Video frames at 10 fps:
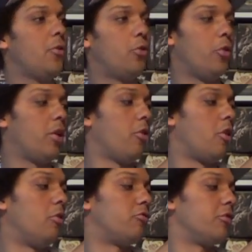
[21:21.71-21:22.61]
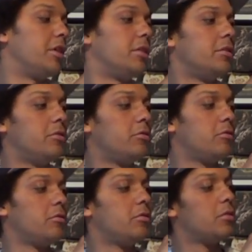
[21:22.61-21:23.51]
Donkey Kong Country.
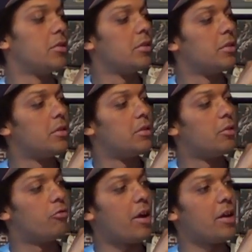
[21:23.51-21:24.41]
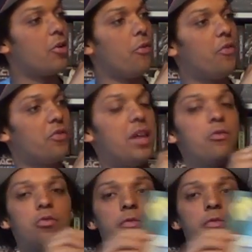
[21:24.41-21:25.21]
Cracking Cons Essential